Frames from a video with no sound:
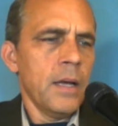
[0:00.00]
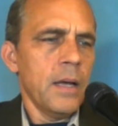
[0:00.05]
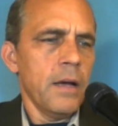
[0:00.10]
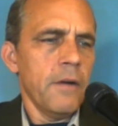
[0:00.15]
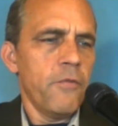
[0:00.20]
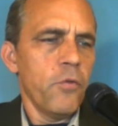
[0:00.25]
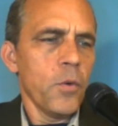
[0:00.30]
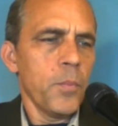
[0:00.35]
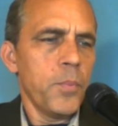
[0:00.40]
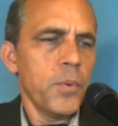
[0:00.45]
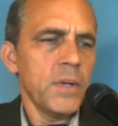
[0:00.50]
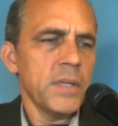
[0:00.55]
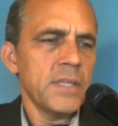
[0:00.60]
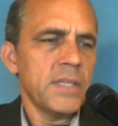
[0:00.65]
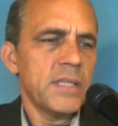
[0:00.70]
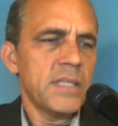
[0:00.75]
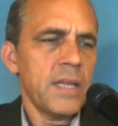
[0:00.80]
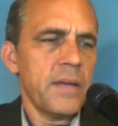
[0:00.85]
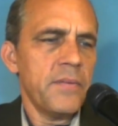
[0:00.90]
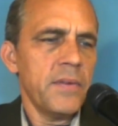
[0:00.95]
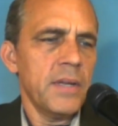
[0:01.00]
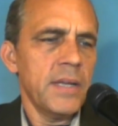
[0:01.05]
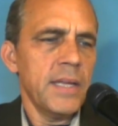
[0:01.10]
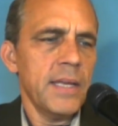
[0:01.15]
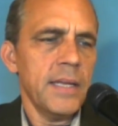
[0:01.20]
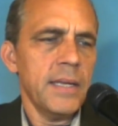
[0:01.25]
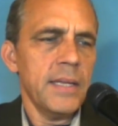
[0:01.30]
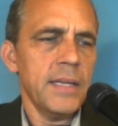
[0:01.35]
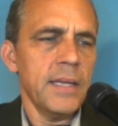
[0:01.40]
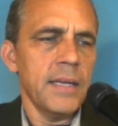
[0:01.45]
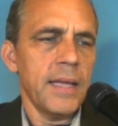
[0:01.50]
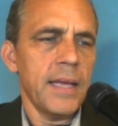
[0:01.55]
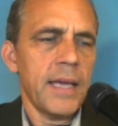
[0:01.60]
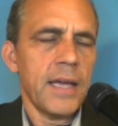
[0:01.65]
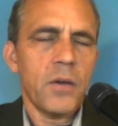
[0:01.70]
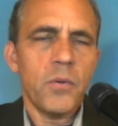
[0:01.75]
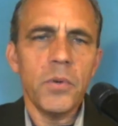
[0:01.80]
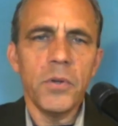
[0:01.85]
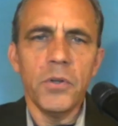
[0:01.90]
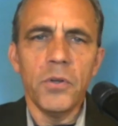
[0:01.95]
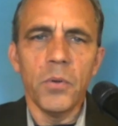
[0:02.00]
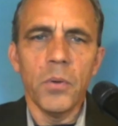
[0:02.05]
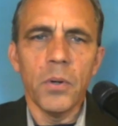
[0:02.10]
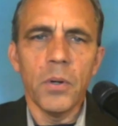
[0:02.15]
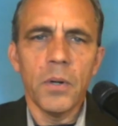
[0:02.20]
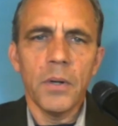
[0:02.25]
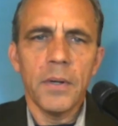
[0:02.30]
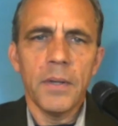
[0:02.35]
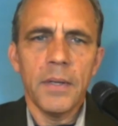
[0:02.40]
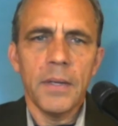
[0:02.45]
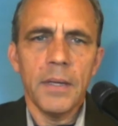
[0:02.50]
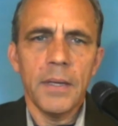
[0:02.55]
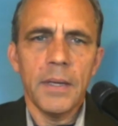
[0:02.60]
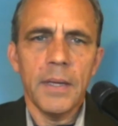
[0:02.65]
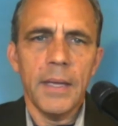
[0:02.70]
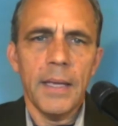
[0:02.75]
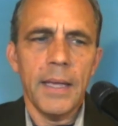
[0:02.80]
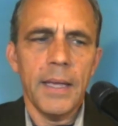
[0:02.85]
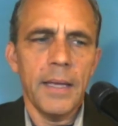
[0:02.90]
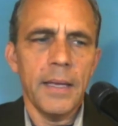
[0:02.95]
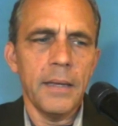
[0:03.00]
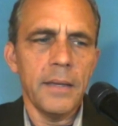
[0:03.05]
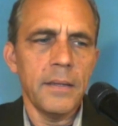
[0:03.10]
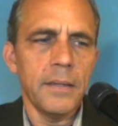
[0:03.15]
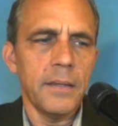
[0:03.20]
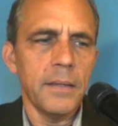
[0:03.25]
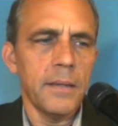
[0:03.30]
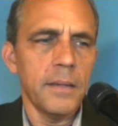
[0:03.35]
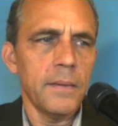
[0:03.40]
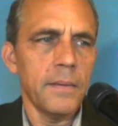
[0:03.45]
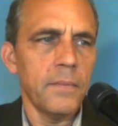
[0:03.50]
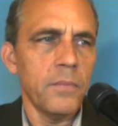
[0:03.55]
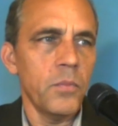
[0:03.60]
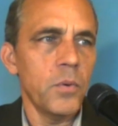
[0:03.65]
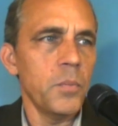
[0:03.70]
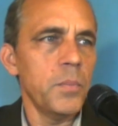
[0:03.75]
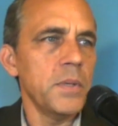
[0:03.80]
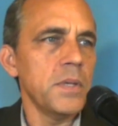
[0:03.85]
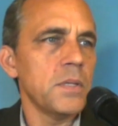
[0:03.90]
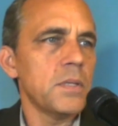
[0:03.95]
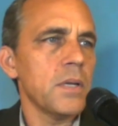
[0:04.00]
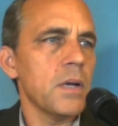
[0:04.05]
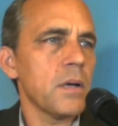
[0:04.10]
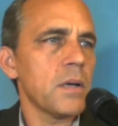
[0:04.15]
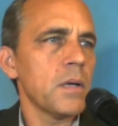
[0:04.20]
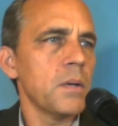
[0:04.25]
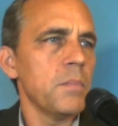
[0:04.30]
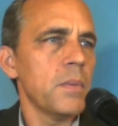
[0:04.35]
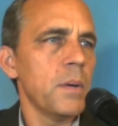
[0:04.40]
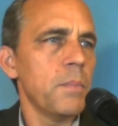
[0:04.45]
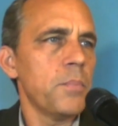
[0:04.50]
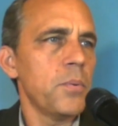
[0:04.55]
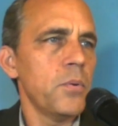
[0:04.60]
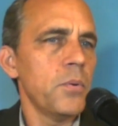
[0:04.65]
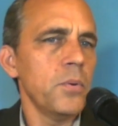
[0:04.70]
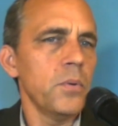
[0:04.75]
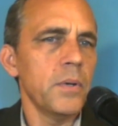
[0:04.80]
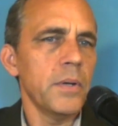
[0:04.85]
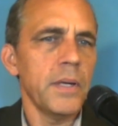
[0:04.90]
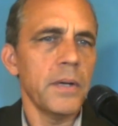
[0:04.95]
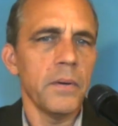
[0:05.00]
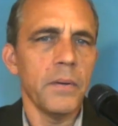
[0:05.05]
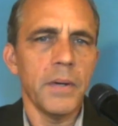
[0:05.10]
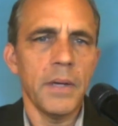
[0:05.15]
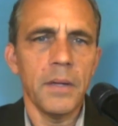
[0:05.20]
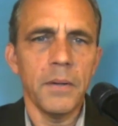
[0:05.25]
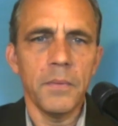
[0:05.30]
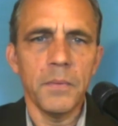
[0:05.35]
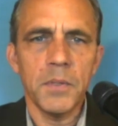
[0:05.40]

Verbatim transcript: A 4.7 hit in Ecuador, and um, we'll be talking about Peru later on.